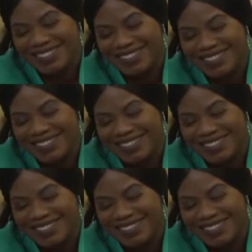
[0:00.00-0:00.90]

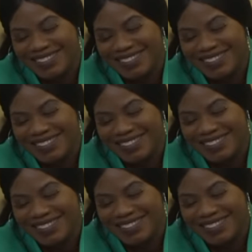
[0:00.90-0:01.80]

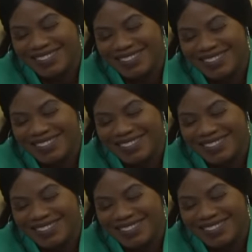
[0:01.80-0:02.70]

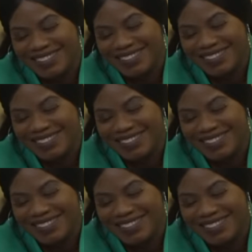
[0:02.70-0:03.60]

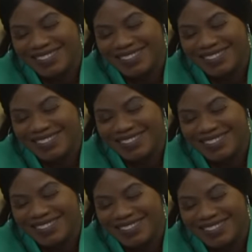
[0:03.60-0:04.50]

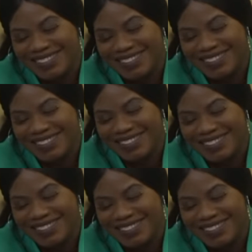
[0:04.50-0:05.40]

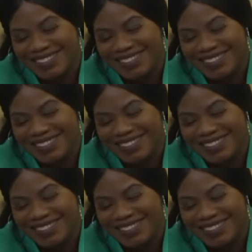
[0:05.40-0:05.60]
[no speech]